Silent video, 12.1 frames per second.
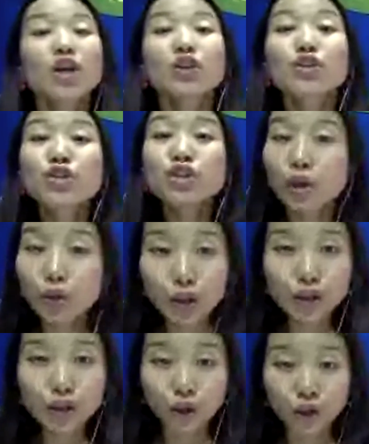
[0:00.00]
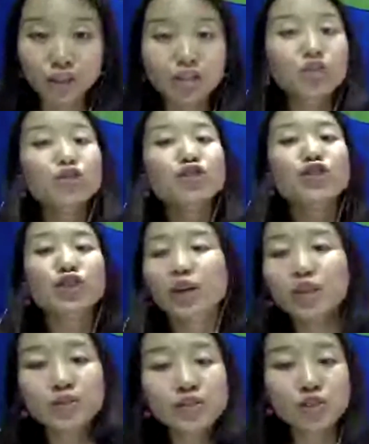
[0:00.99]
to show their stories, to share
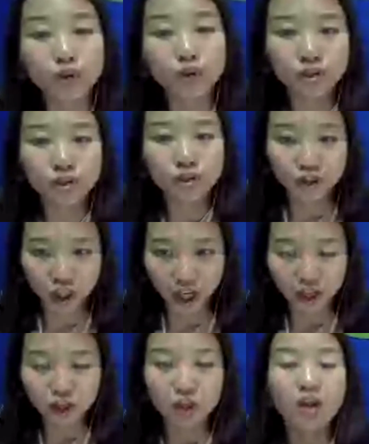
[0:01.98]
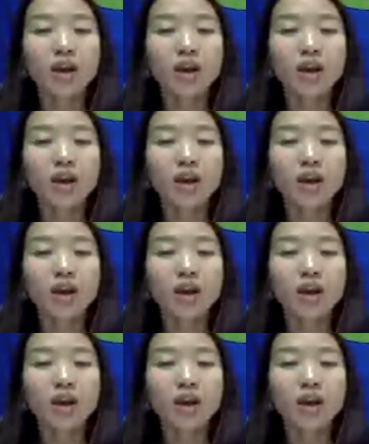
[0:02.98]
their stories of change,